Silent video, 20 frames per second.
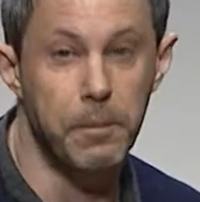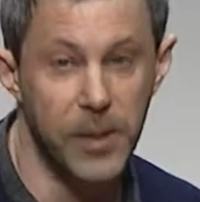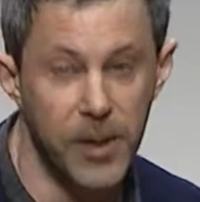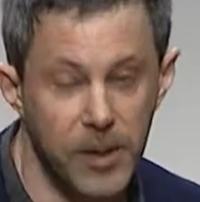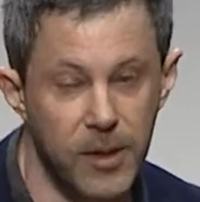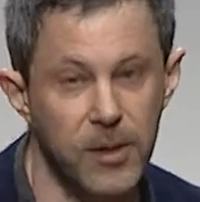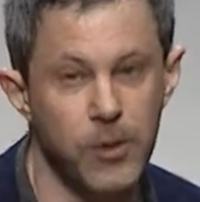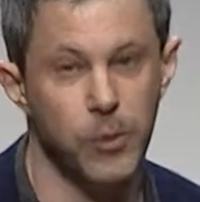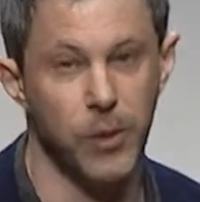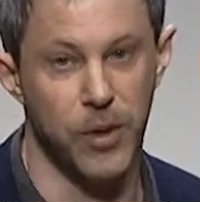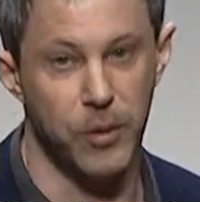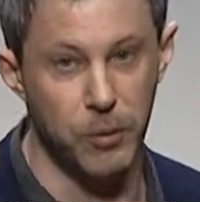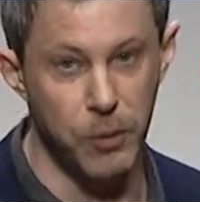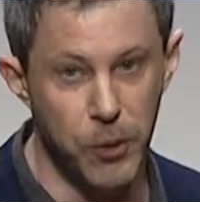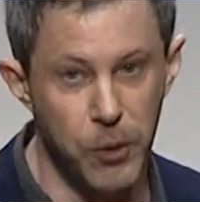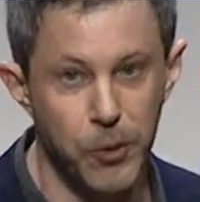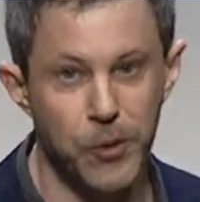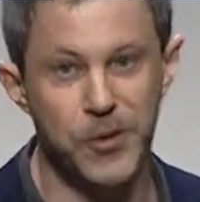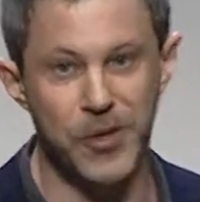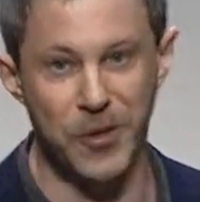built with
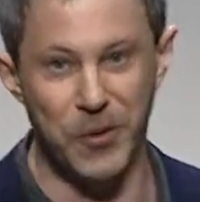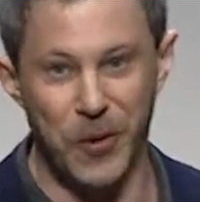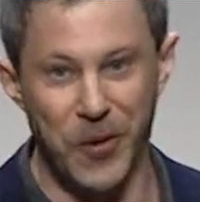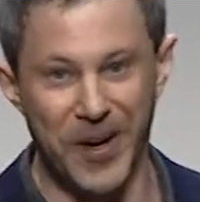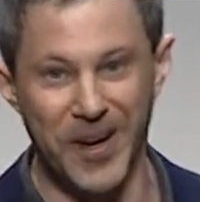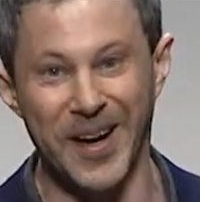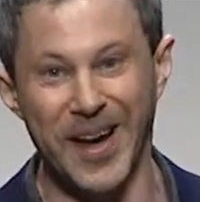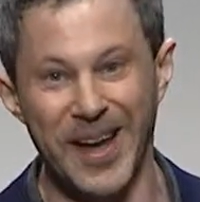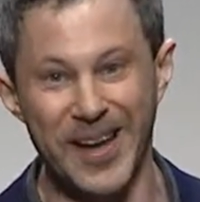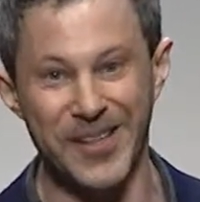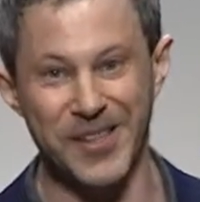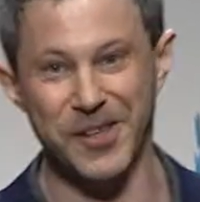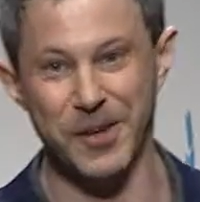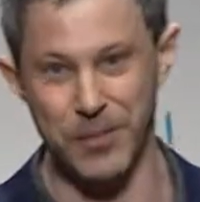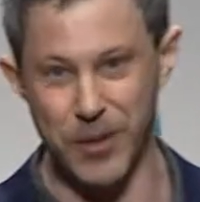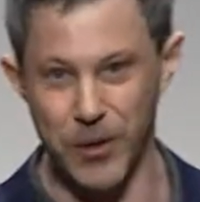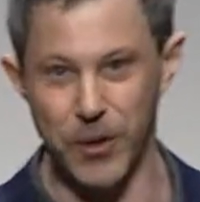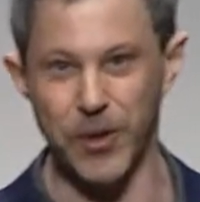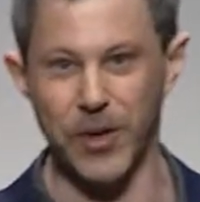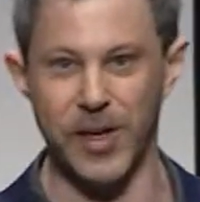roots in organized
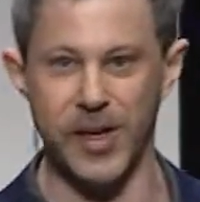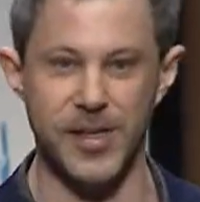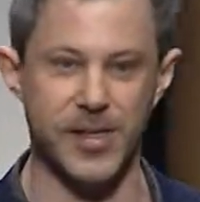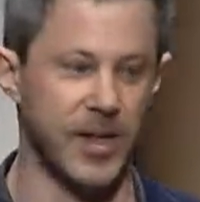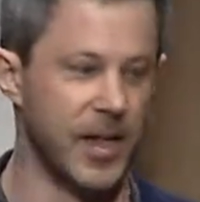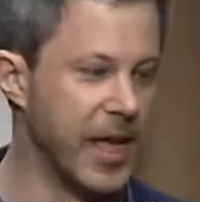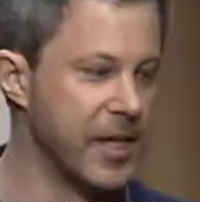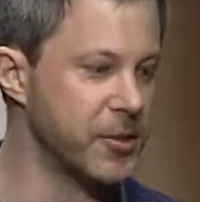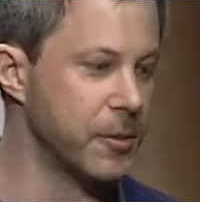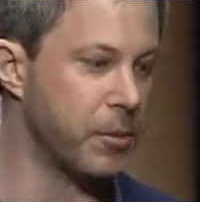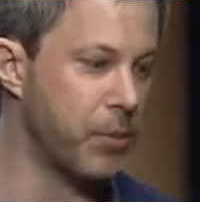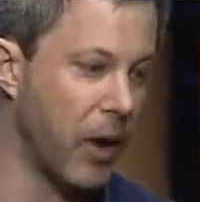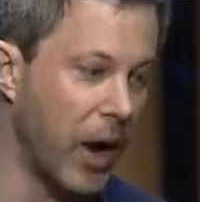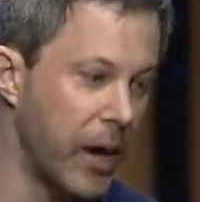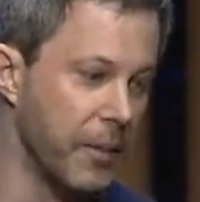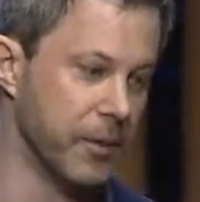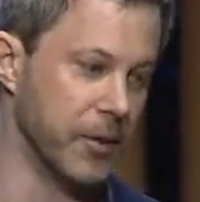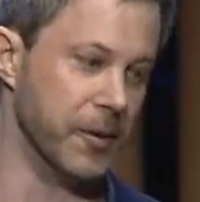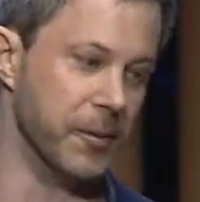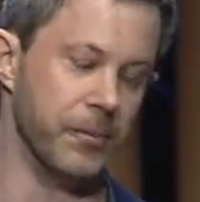communities, and that's a
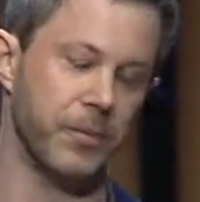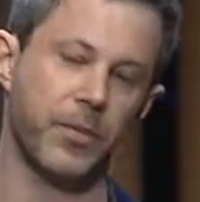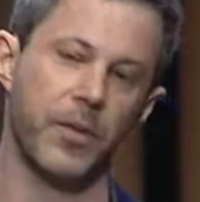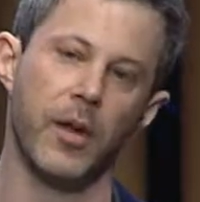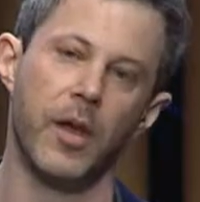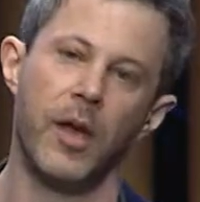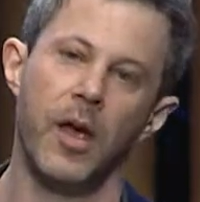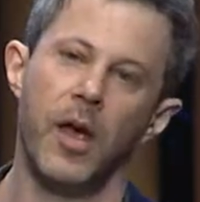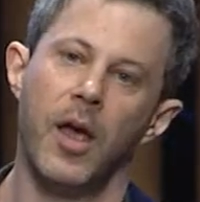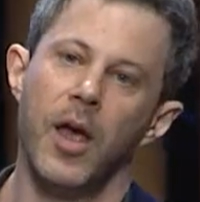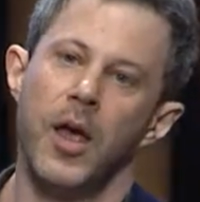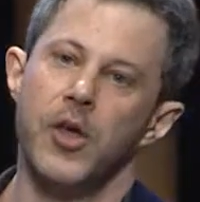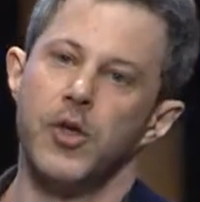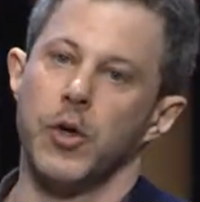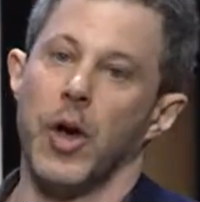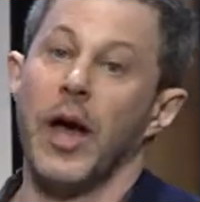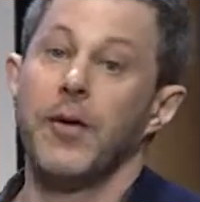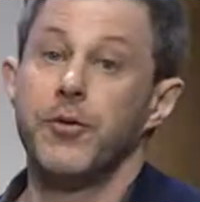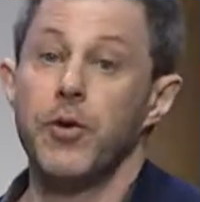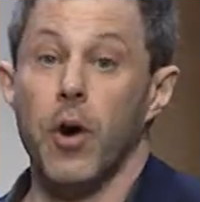problem. So
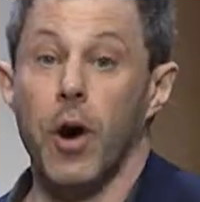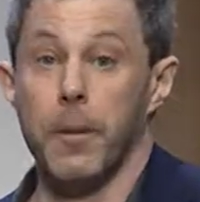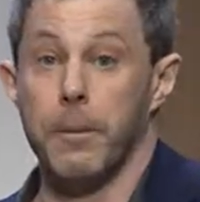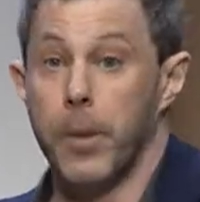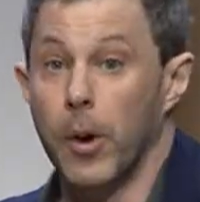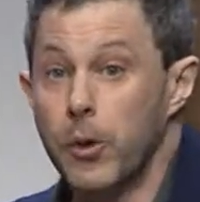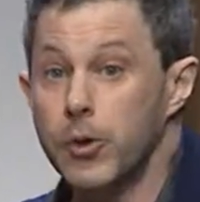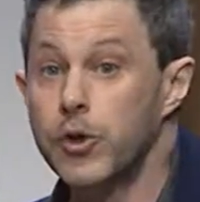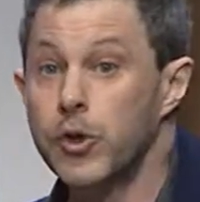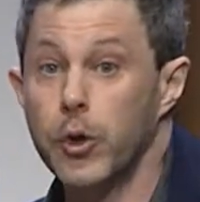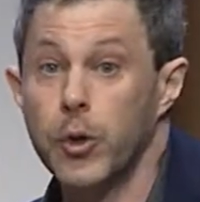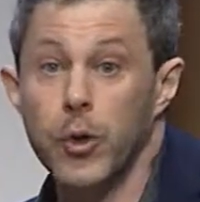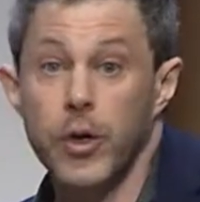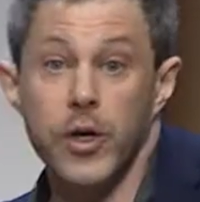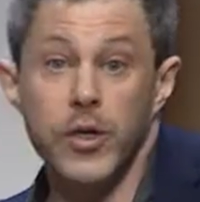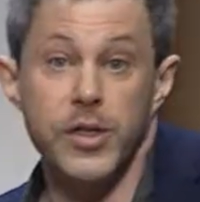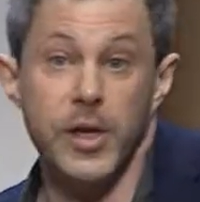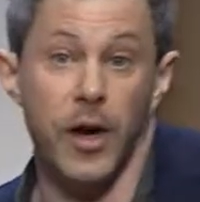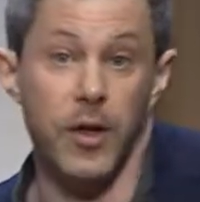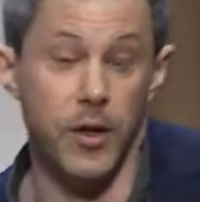after our boat
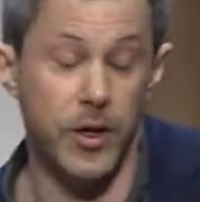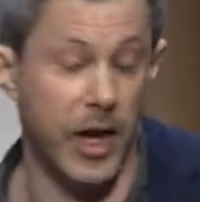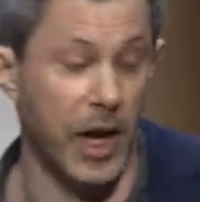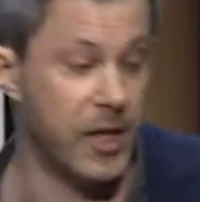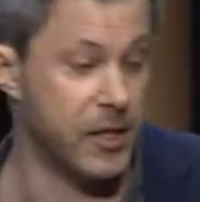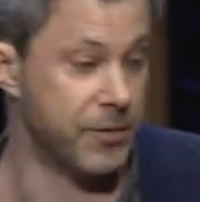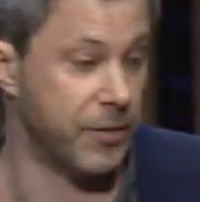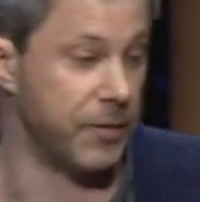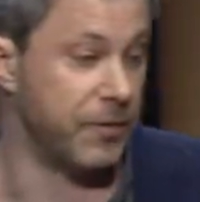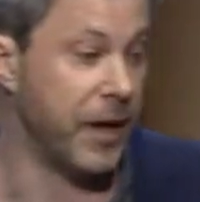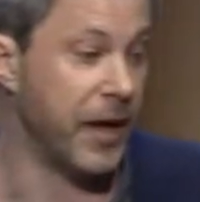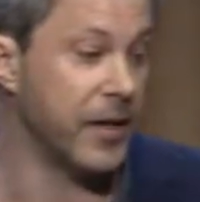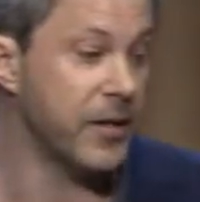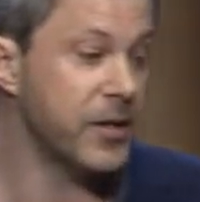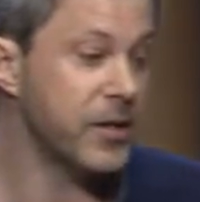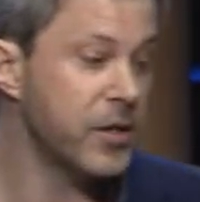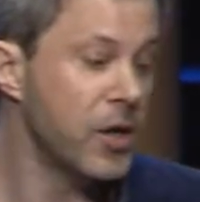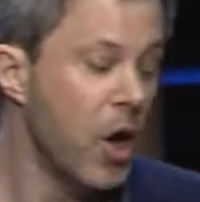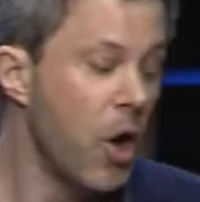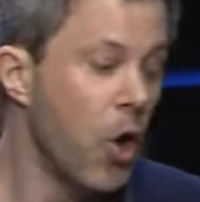tours and other kinds of events,